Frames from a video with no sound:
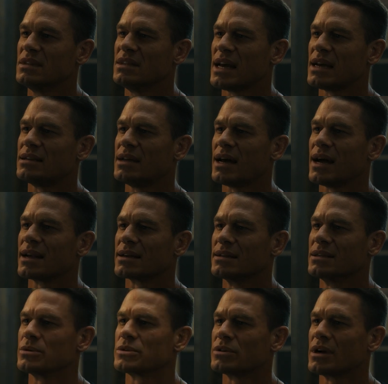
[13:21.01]
Dad died
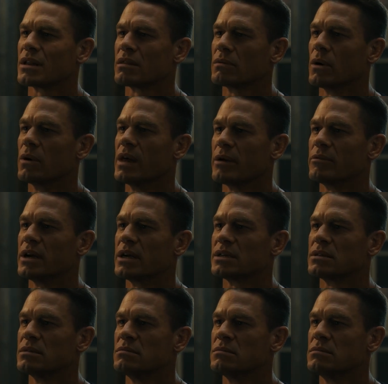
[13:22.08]
because he was trying to throw that
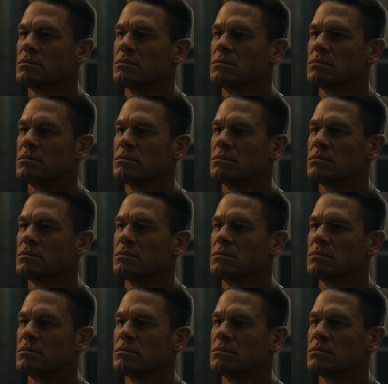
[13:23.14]
race.